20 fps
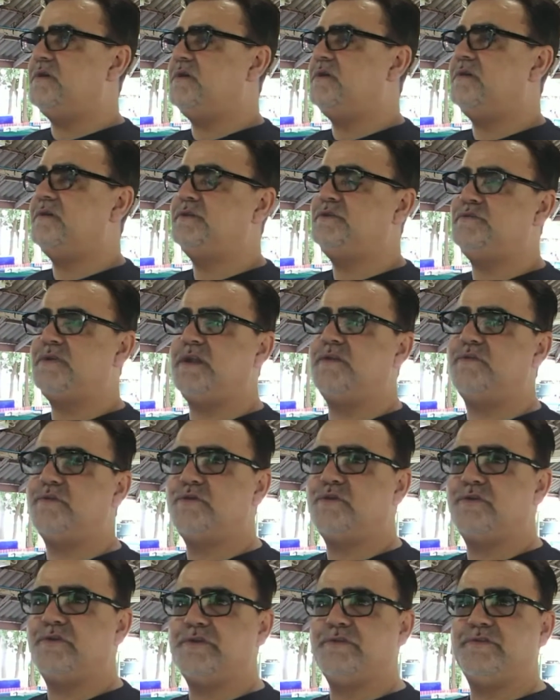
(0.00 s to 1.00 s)

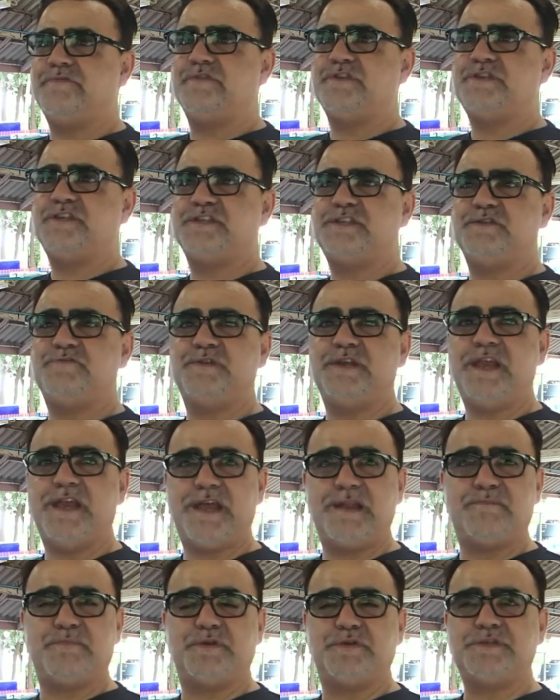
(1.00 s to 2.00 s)
Chulalongkorn University will
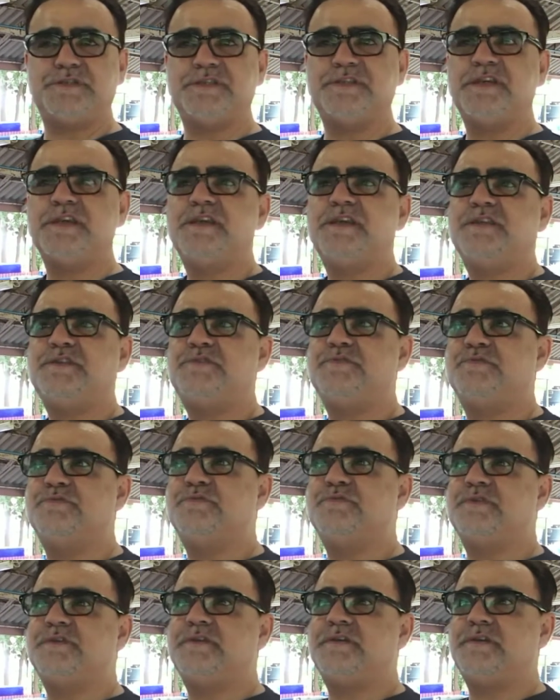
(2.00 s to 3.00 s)
help us
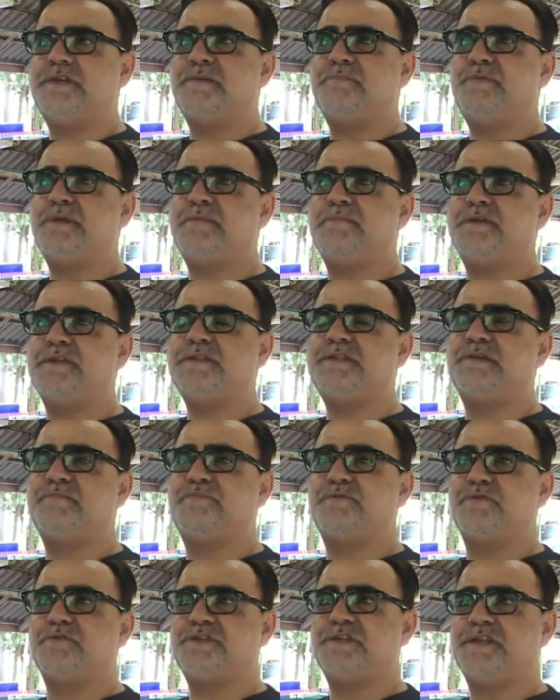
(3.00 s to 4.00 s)
to implement the
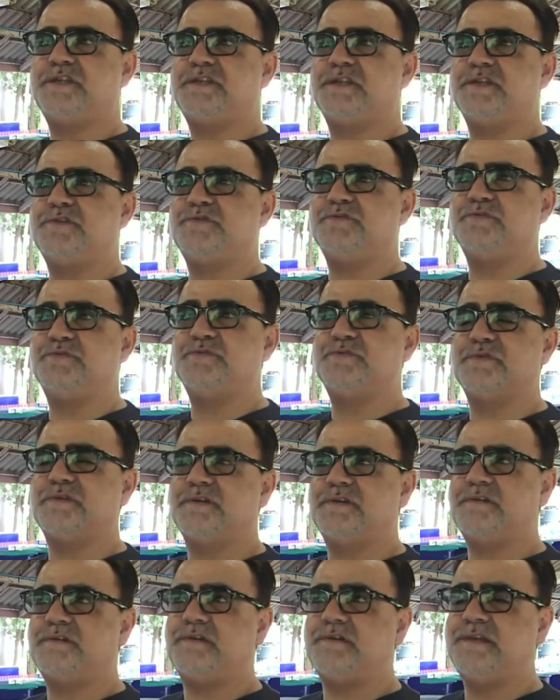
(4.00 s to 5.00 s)
project and to
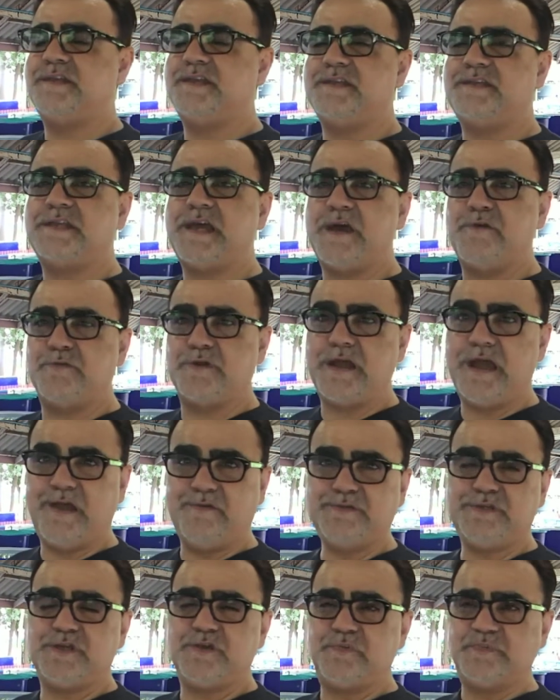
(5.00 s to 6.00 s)
get our
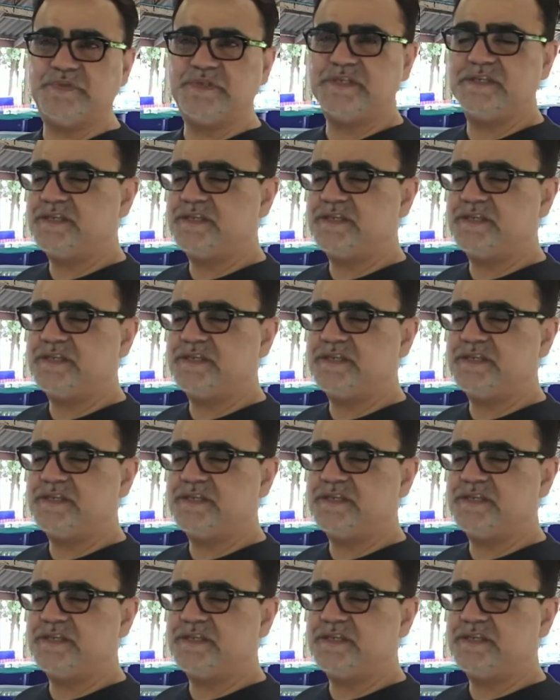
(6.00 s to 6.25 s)
outcomes.